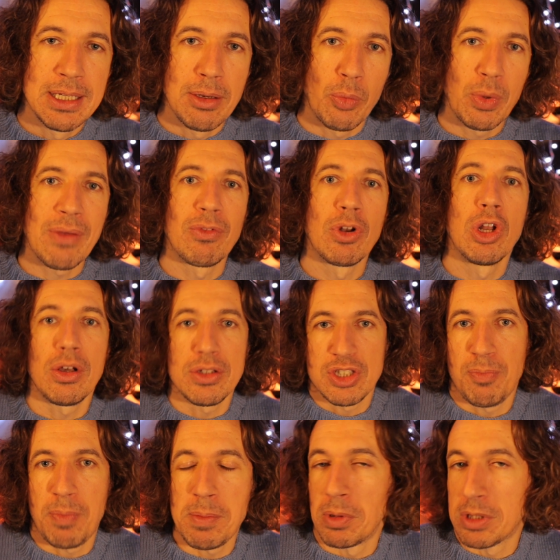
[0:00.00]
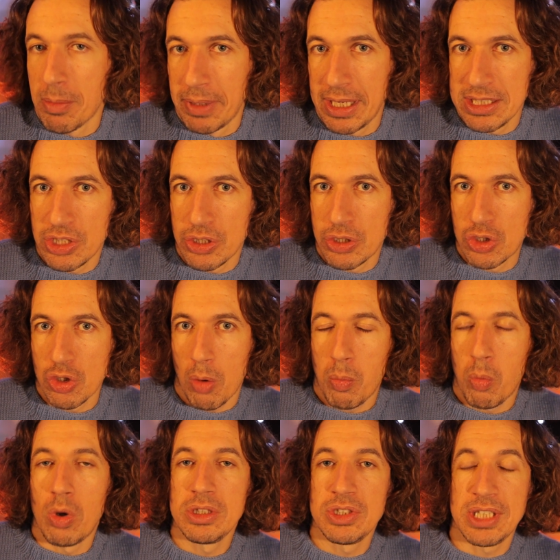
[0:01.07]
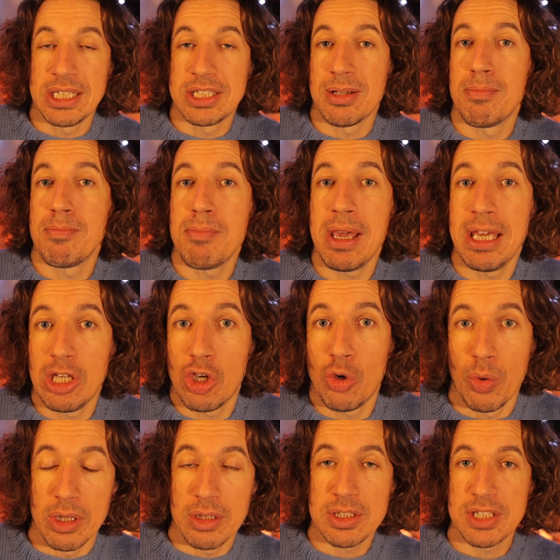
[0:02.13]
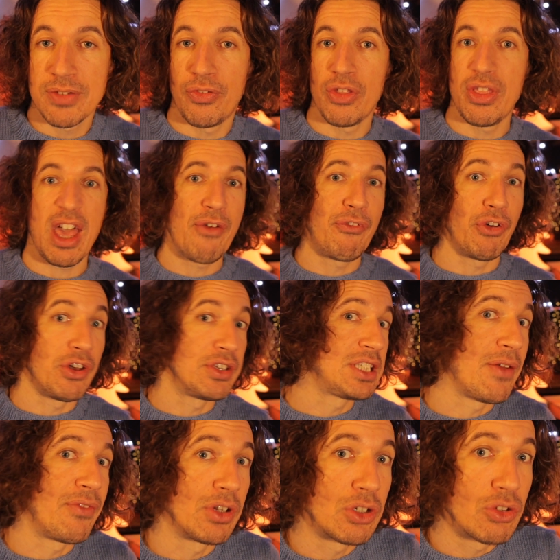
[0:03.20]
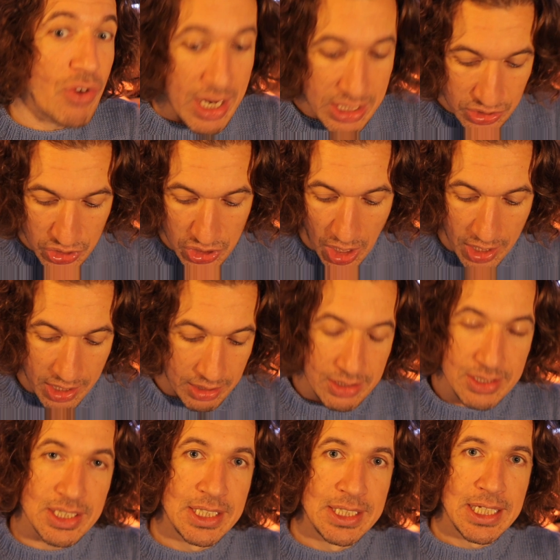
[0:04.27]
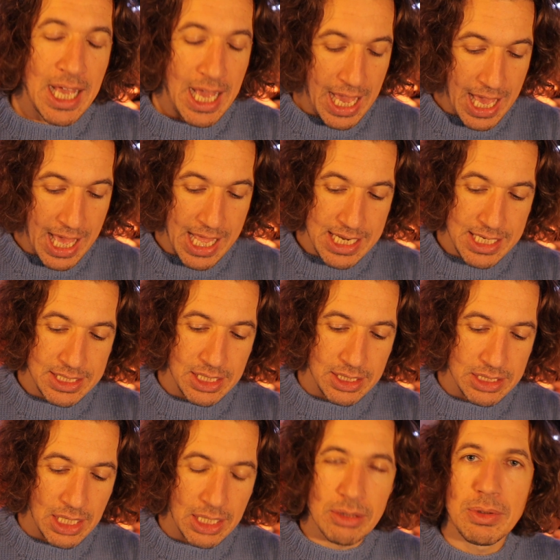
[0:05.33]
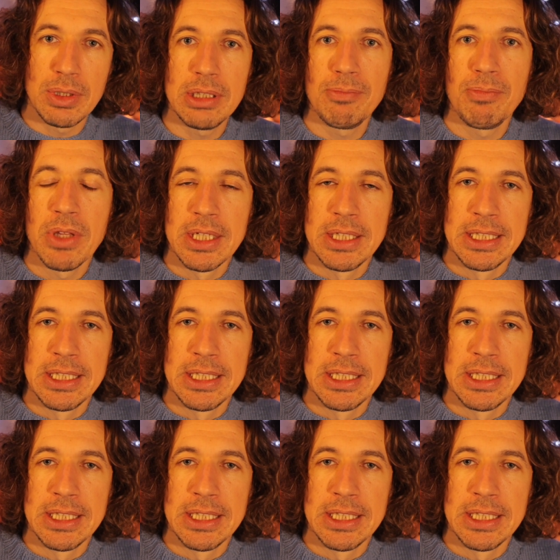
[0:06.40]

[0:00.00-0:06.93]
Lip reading: We have lots of people coming into the shop wanting to make quilts for their first ever grandchild, and it's like, well,